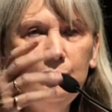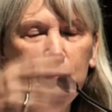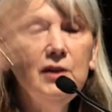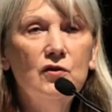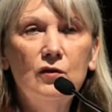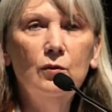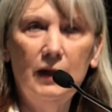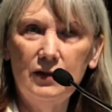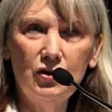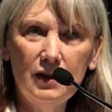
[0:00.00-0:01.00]
big school
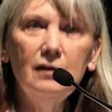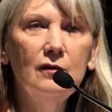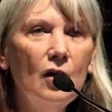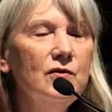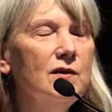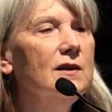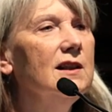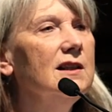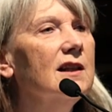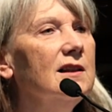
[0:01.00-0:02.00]
as she
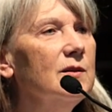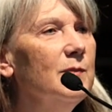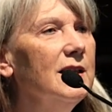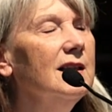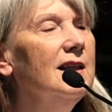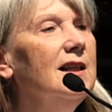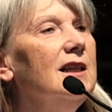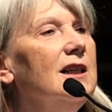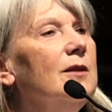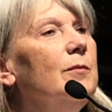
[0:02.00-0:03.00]
constantly tells me,
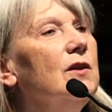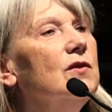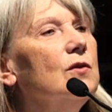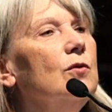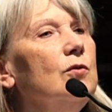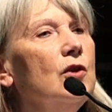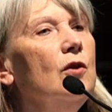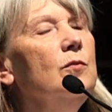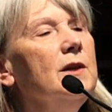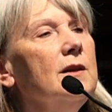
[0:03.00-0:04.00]
big school,
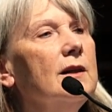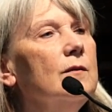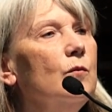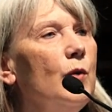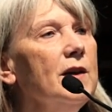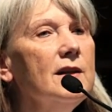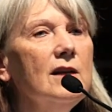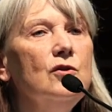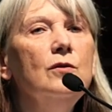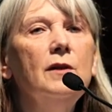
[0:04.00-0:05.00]
told me that when
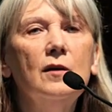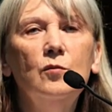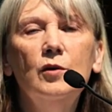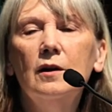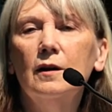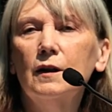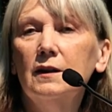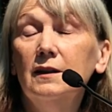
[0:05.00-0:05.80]
they do their work,